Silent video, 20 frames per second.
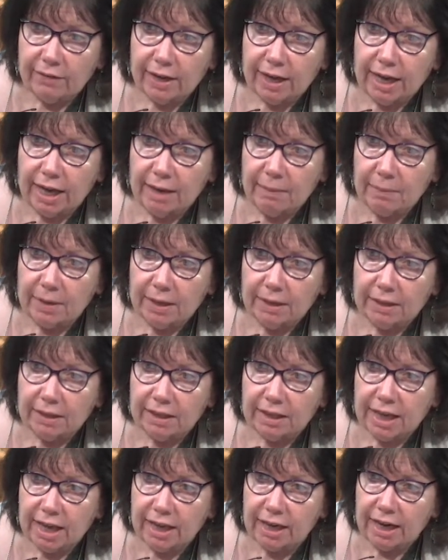Amen to
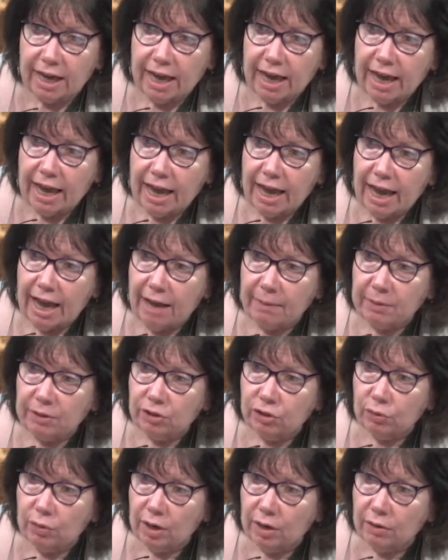that. How much
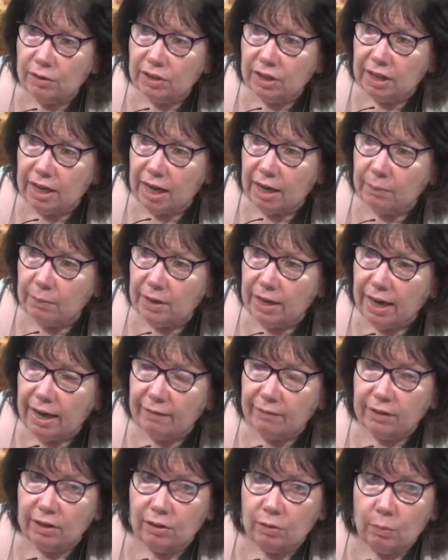greater is the God we have
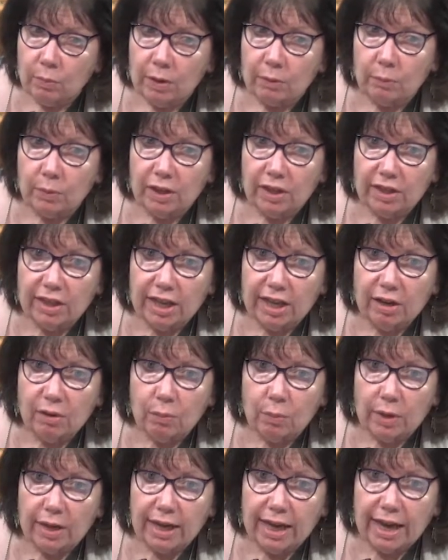than the one we think
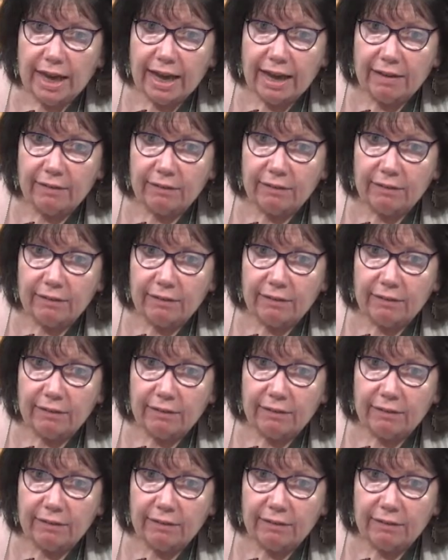we have?